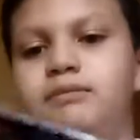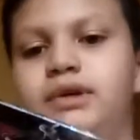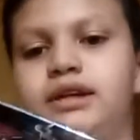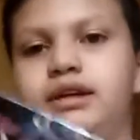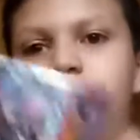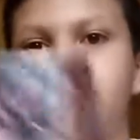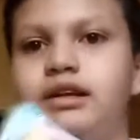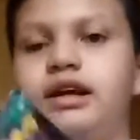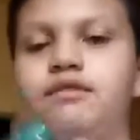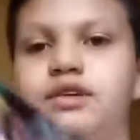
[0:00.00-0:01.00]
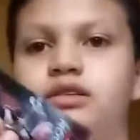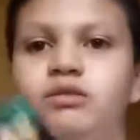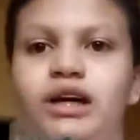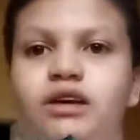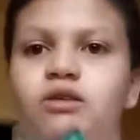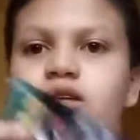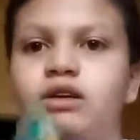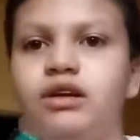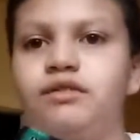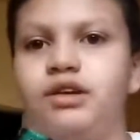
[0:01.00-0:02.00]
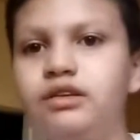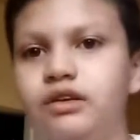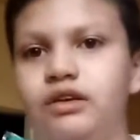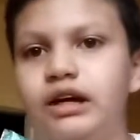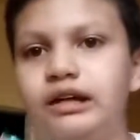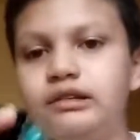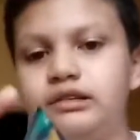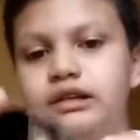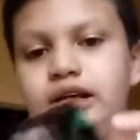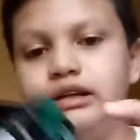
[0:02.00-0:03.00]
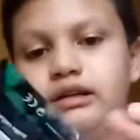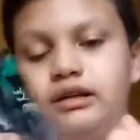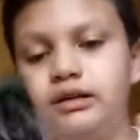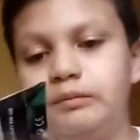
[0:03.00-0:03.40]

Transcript: But today, if it's a white code, I'll give it to you guys. And